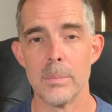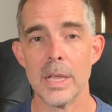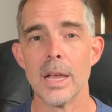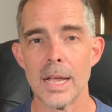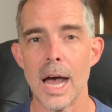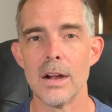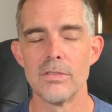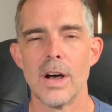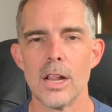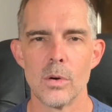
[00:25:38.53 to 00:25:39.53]
being a God
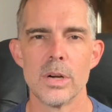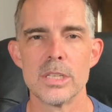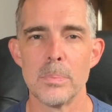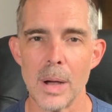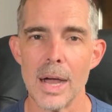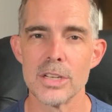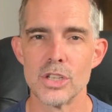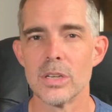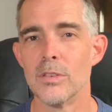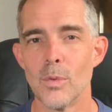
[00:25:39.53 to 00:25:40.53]
follower is a
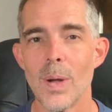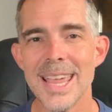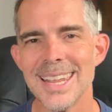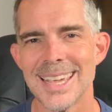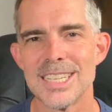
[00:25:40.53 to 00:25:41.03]
posture of waiting.